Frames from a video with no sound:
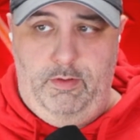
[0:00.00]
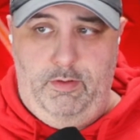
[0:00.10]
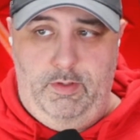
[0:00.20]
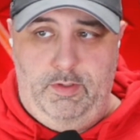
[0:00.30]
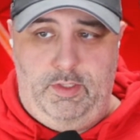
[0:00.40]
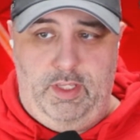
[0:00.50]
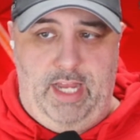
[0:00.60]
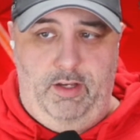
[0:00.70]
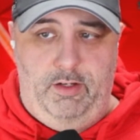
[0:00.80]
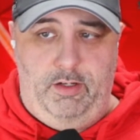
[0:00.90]
So
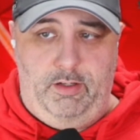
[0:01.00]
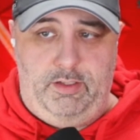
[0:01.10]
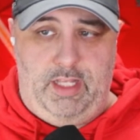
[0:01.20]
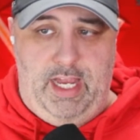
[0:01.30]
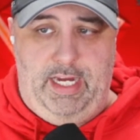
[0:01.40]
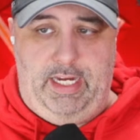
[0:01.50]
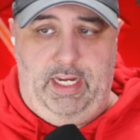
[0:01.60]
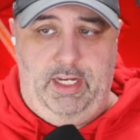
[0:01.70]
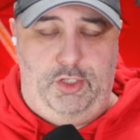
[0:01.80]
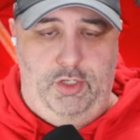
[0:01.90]
that looks like
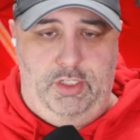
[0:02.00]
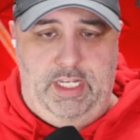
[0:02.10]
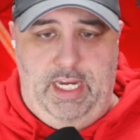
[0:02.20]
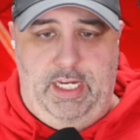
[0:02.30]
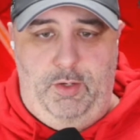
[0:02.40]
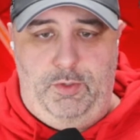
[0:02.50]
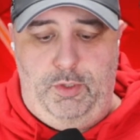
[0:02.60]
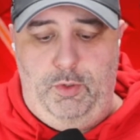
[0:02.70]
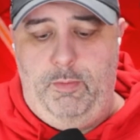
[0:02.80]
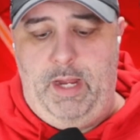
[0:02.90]
it should take you
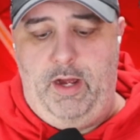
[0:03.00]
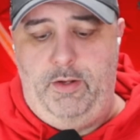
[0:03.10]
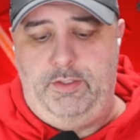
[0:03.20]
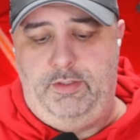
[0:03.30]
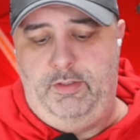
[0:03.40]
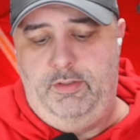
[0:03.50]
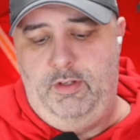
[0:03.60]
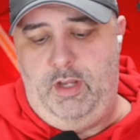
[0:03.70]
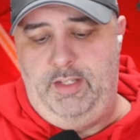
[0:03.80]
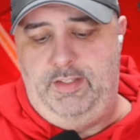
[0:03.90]
to about,
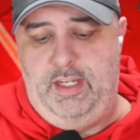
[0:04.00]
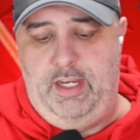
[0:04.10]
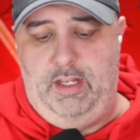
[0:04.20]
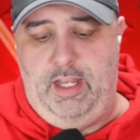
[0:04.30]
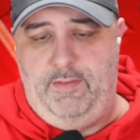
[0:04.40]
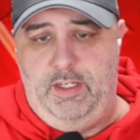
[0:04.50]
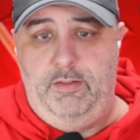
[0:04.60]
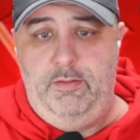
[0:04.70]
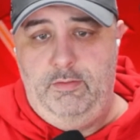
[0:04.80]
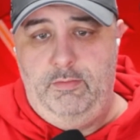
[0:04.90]
I'd say 11,
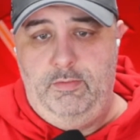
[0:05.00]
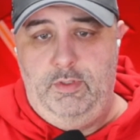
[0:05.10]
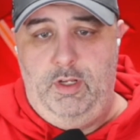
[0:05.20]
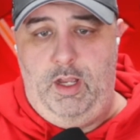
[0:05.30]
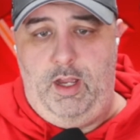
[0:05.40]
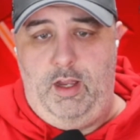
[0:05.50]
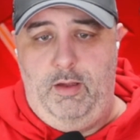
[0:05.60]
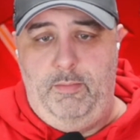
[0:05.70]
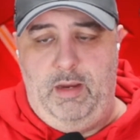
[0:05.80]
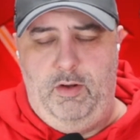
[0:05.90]

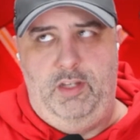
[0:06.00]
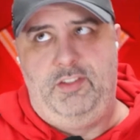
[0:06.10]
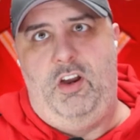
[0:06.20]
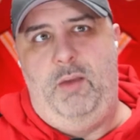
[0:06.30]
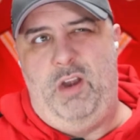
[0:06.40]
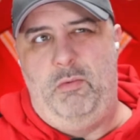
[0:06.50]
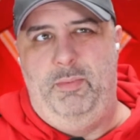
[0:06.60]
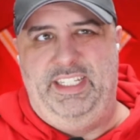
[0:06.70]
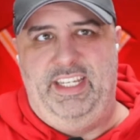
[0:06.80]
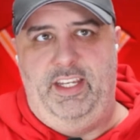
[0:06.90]

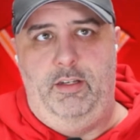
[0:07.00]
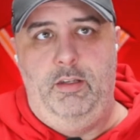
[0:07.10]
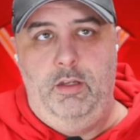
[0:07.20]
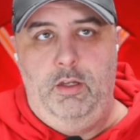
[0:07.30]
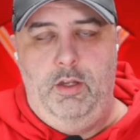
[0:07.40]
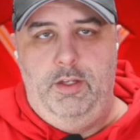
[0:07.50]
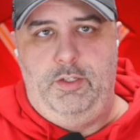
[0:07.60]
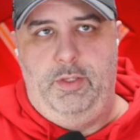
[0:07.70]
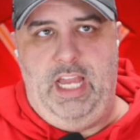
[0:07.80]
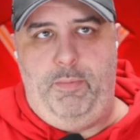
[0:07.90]
probably 10. So
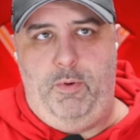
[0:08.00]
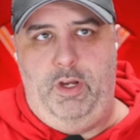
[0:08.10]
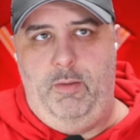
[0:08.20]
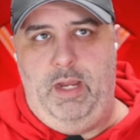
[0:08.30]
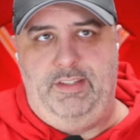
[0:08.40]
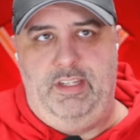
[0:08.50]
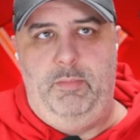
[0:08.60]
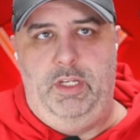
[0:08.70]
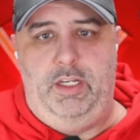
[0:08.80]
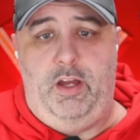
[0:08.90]
at that point, you're about $10
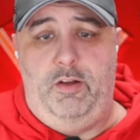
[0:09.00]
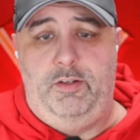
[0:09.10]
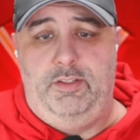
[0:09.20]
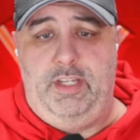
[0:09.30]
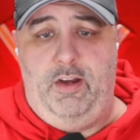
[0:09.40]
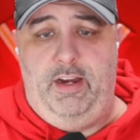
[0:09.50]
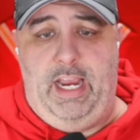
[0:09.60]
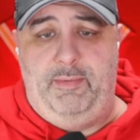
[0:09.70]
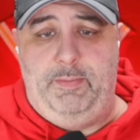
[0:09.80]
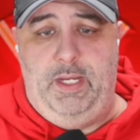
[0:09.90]
million in salary
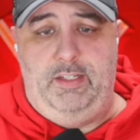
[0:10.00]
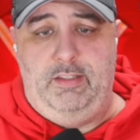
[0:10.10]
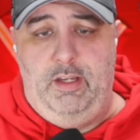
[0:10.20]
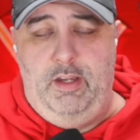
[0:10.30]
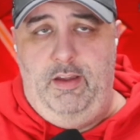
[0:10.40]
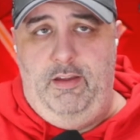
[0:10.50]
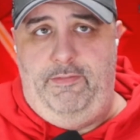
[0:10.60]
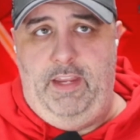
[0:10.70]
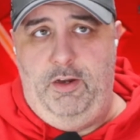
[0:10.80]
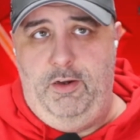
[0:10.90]
cap space.
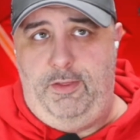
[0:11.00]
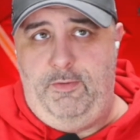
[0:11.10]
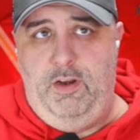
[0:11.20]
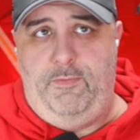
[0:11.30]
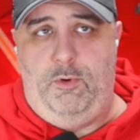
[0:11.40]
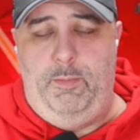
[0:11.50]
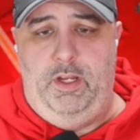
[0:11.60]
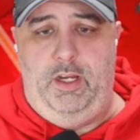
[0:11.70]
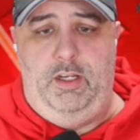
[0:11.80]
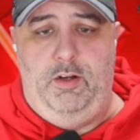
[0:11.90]
Figure 3 or 4
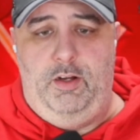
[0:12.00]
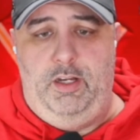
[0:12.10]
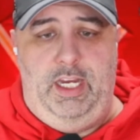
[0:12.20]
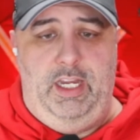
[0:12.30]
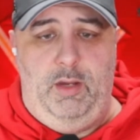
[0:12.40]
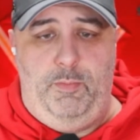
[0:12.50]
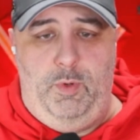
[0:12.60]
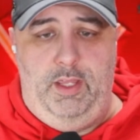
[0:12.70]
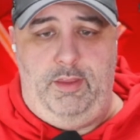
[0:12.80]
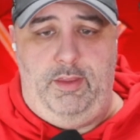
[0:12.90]
million you're going to eat up
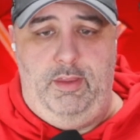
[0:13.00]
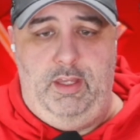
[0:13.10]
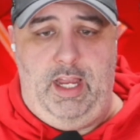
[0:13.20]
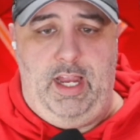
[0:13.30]
with the guys